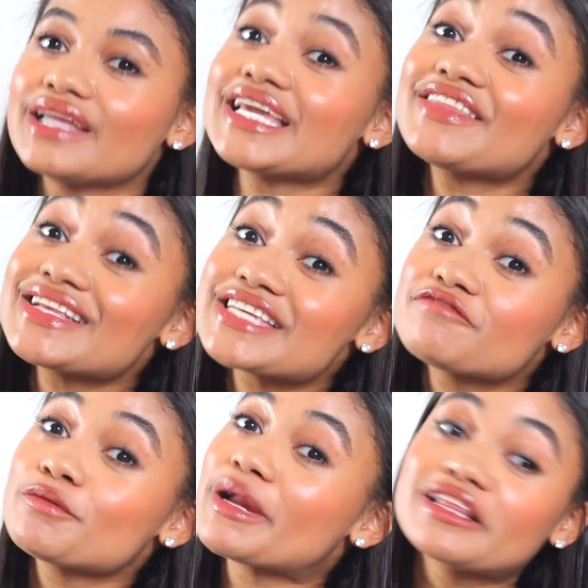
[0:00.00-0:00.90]
And yeah, that's
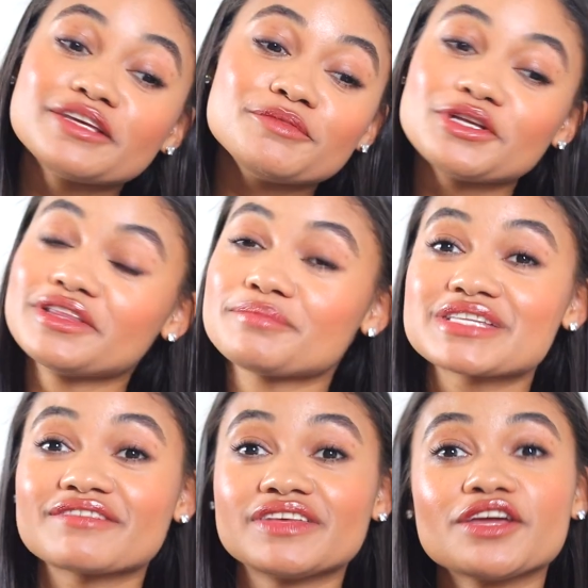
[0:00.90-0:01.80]
it for my Clean Beauty
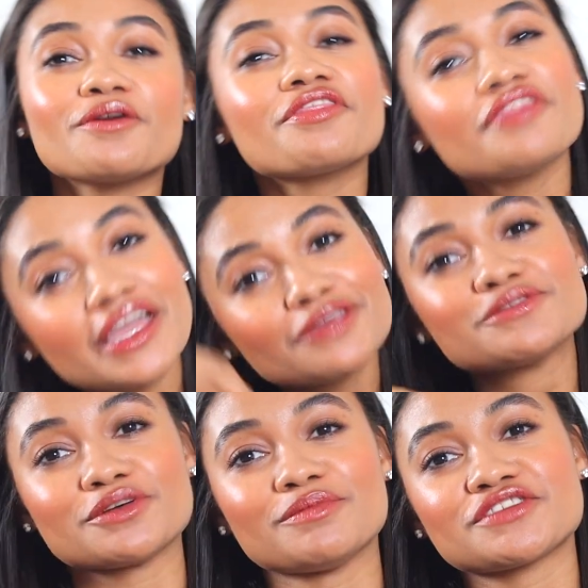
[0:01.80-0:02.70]
lipstick video. Thank you
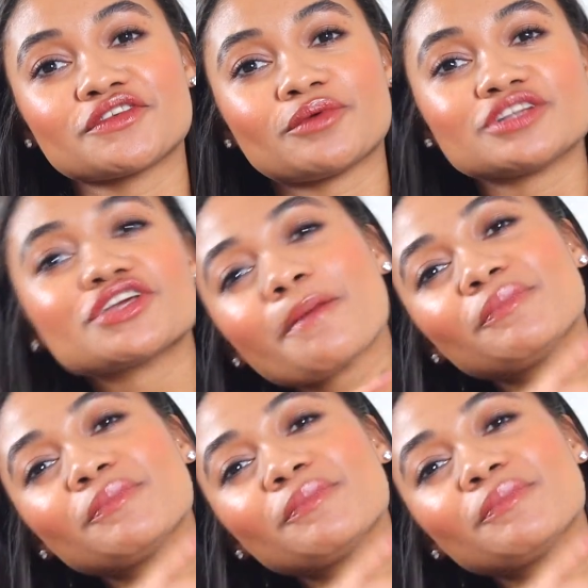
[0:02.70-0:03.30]
so much for watching.